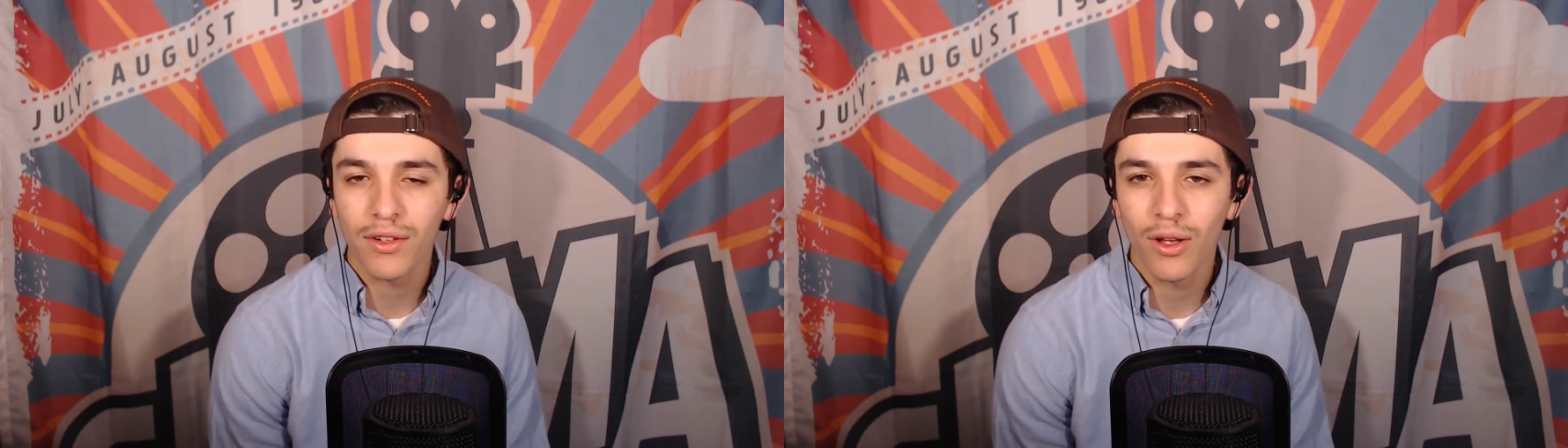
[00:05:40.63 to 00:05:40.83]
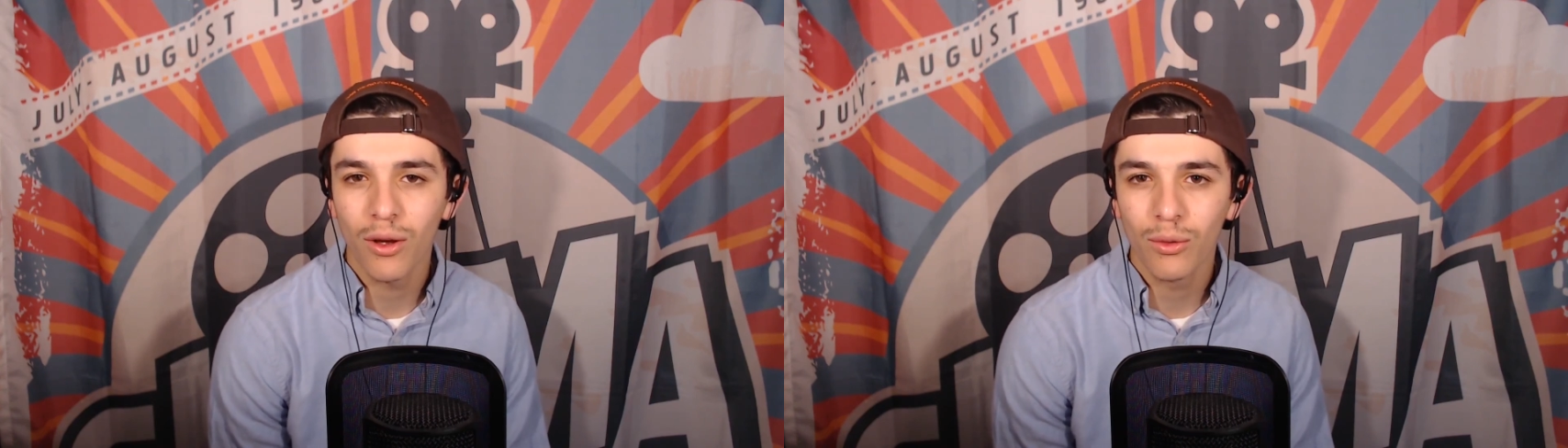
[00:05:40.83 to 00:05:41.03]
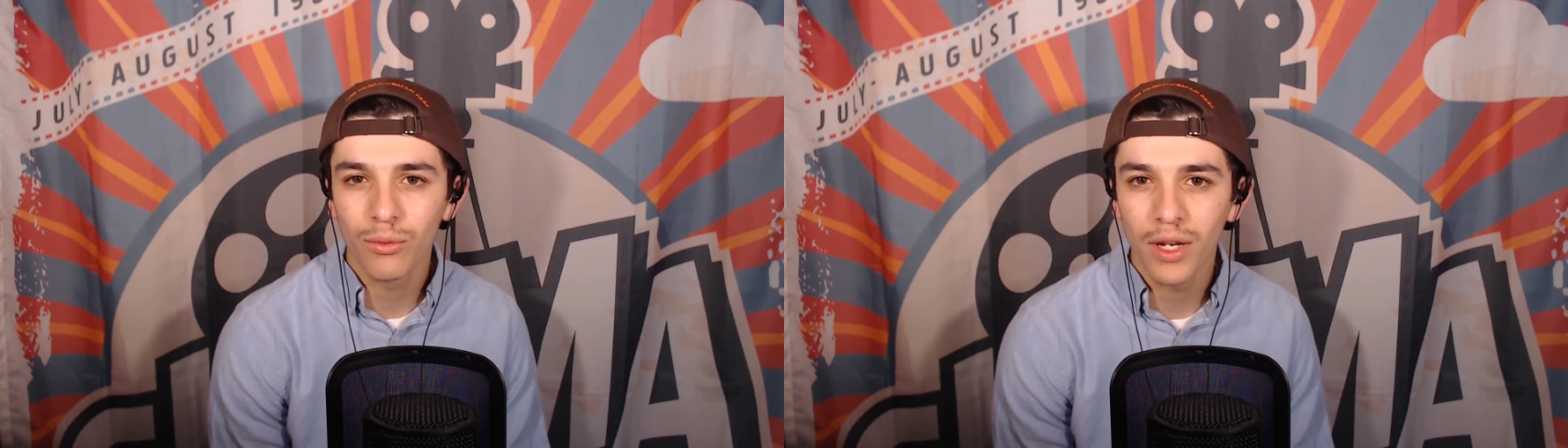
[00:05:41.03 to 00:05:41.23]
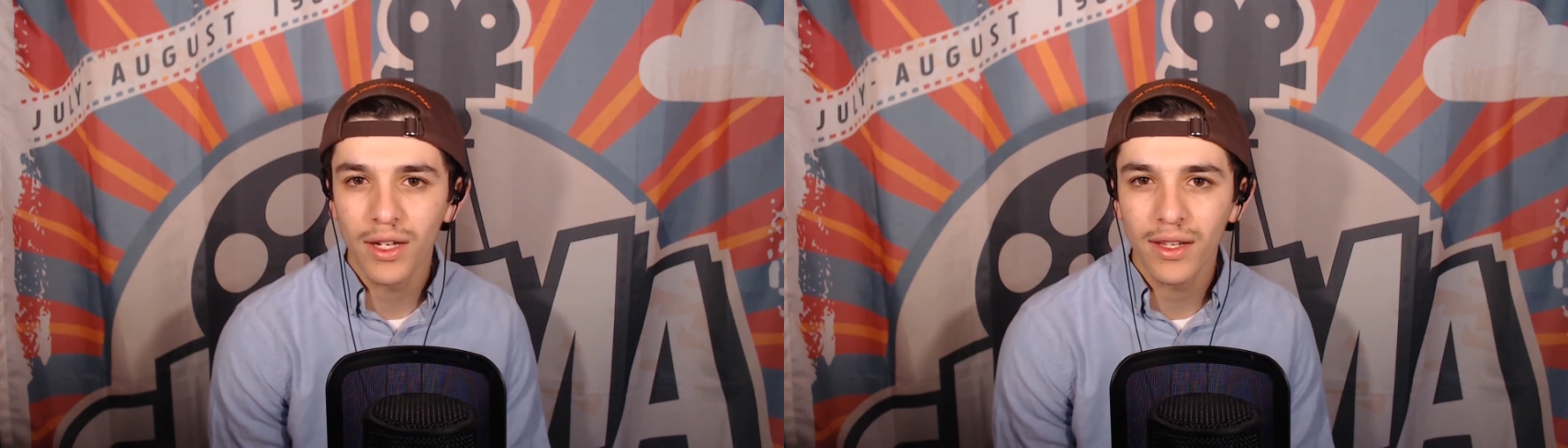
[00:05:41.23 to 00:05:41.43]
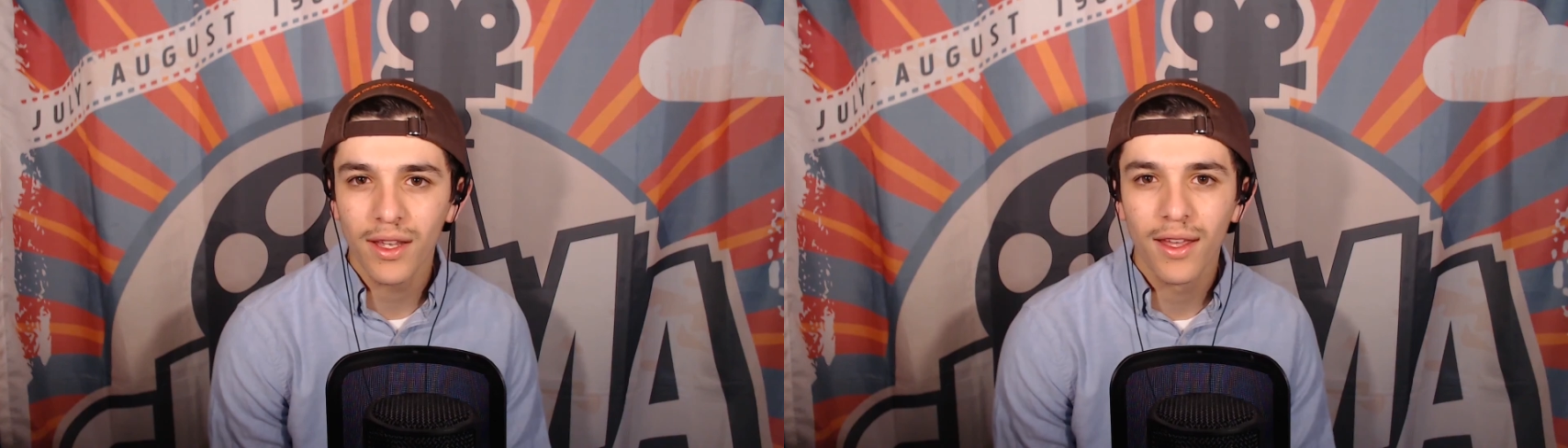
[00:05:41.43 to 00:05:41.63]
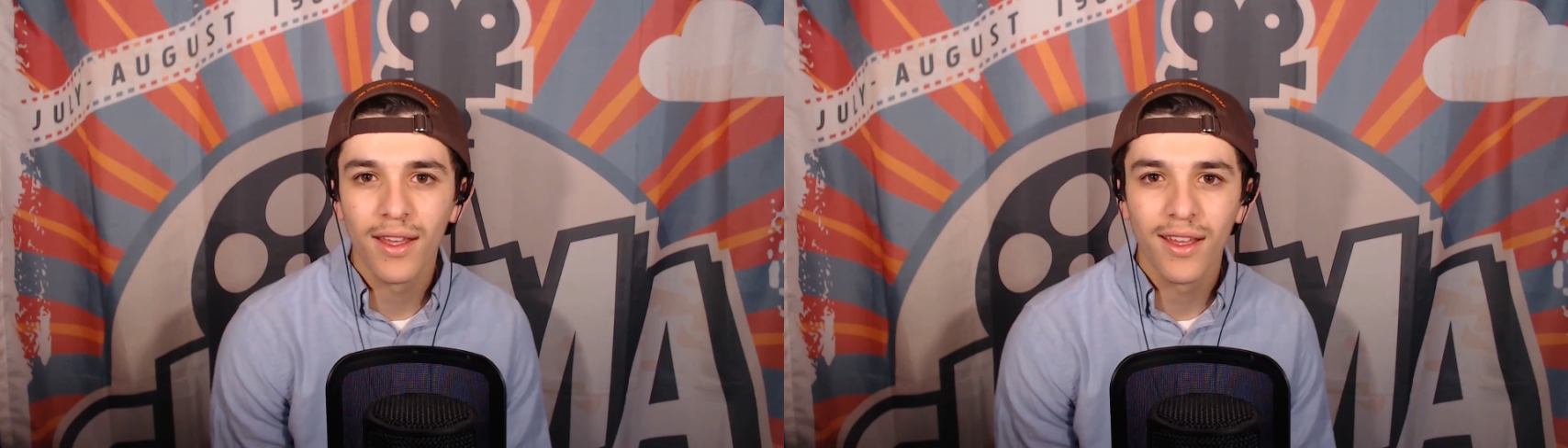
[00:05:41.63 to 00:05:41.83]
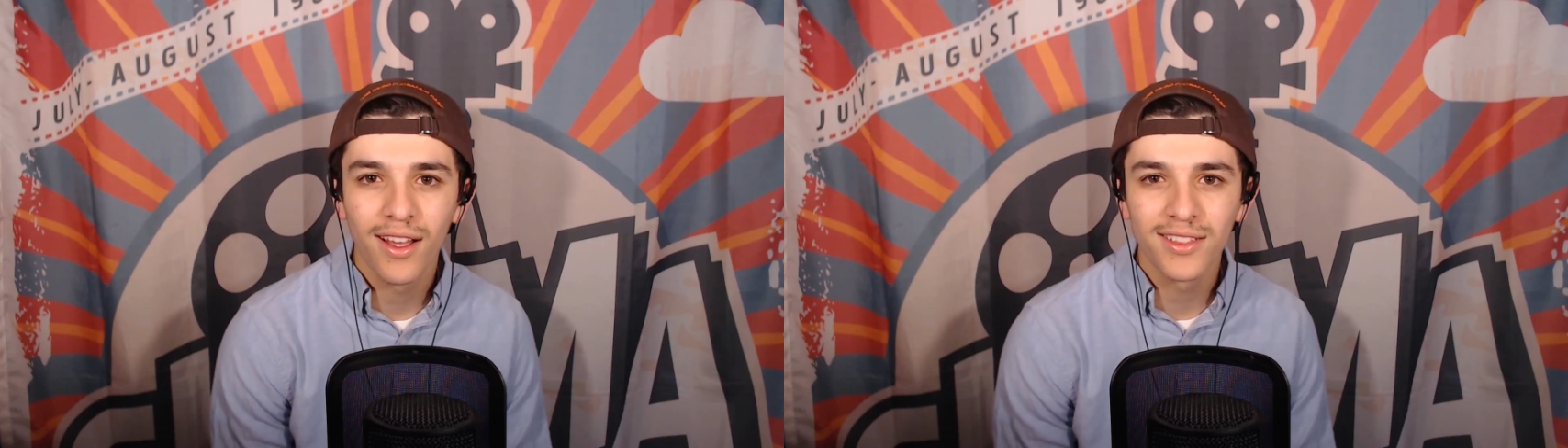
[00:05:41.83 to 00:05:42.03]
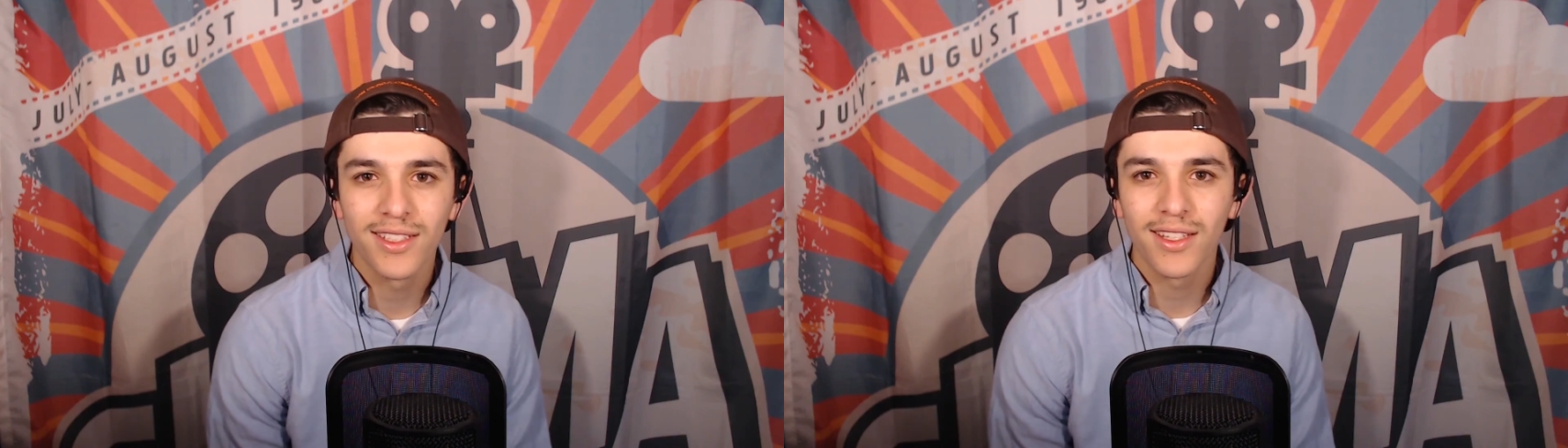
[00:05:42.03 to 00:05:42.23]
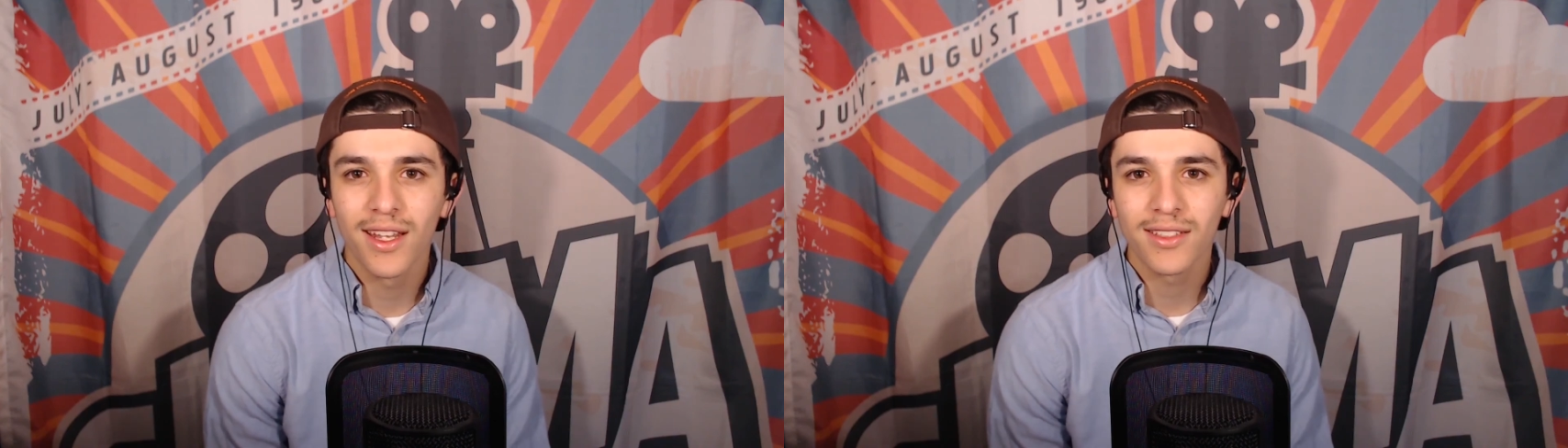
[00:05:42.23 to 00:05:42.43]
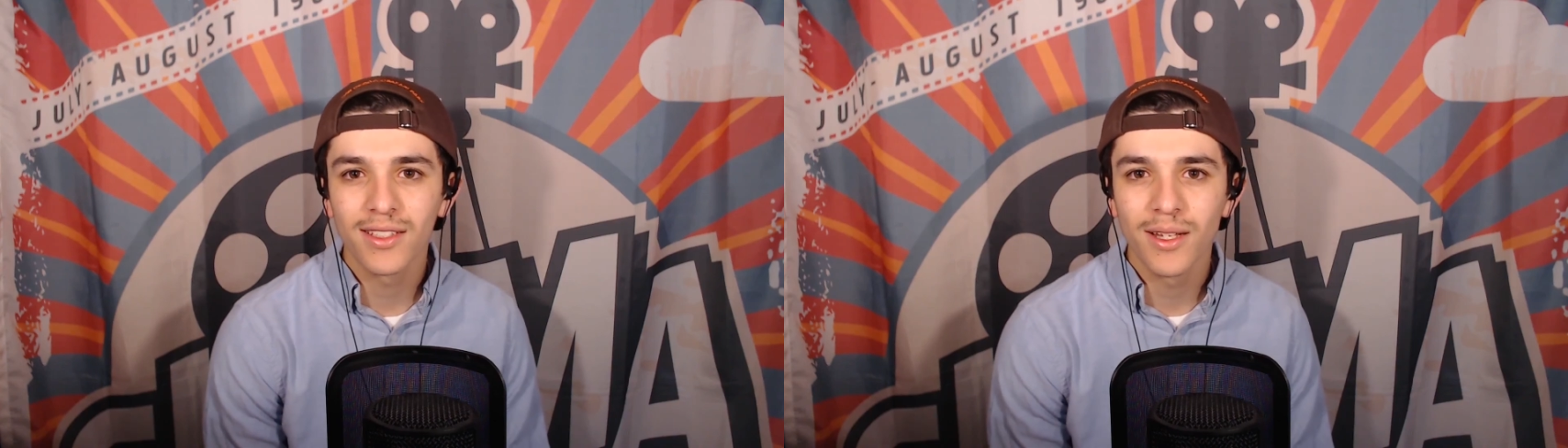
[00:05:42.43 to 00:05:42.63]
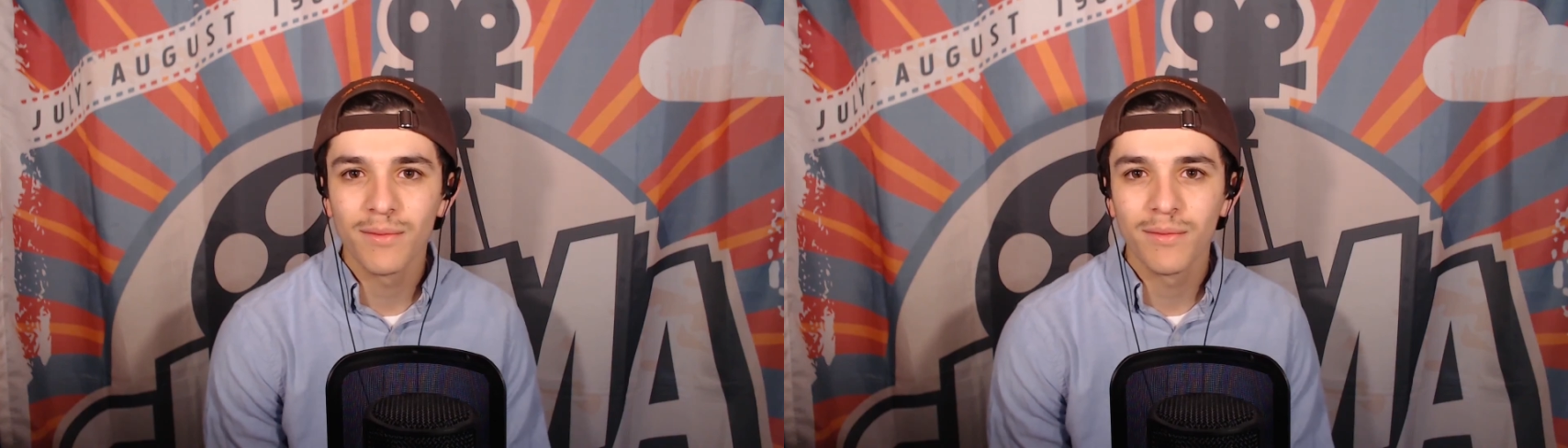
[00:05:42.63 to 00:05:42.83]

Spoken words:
already. I'll see you next time.